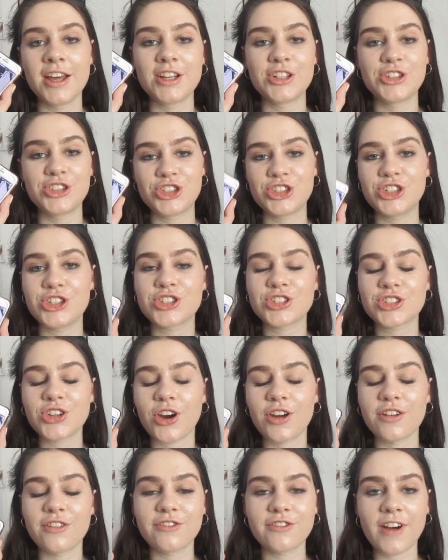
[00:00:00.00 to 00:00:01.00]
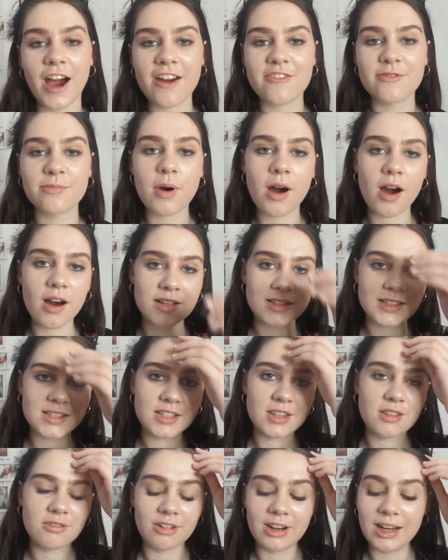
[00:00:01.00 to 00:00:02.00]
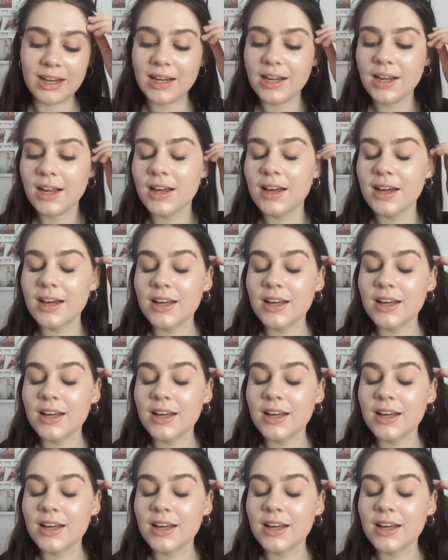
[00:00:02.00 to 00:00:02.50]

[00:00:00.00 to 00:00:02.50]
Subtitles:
it's just gone 3:05.